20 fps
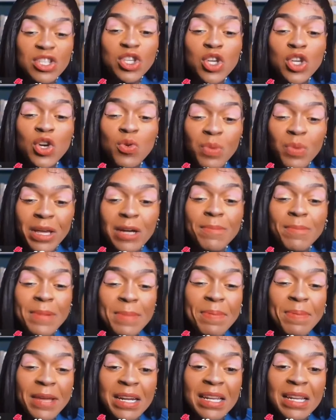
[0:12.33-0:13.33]
You will be
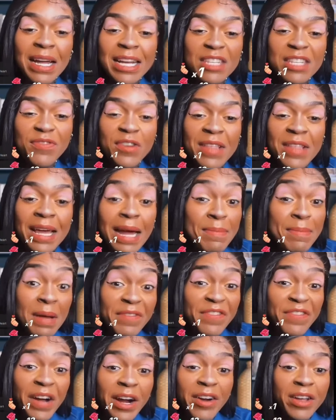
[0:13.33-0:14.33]
penalized for that. I'm
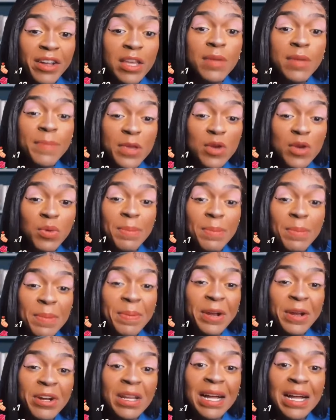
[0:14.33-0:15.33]
not firing you, but you will be
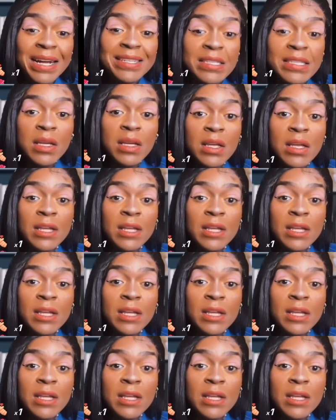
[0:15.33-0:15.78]
penalized.